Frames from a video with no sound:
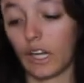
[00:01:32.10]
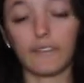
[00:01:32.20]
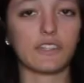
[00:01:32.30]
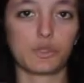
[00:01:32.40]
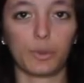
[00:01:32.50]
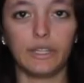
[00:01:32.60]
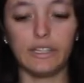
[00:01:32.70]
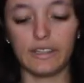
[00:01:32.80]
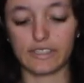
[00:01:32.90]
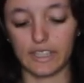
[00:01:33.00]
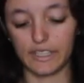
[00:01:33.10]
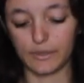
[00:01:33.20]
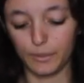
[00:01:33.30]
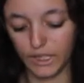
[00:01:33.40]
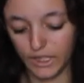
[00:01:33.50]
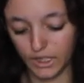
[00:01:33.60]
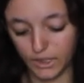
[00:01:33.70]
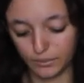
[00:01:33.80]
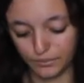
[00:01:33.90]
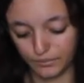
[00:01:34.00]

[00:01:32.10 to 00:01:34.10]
I got this one in size medium.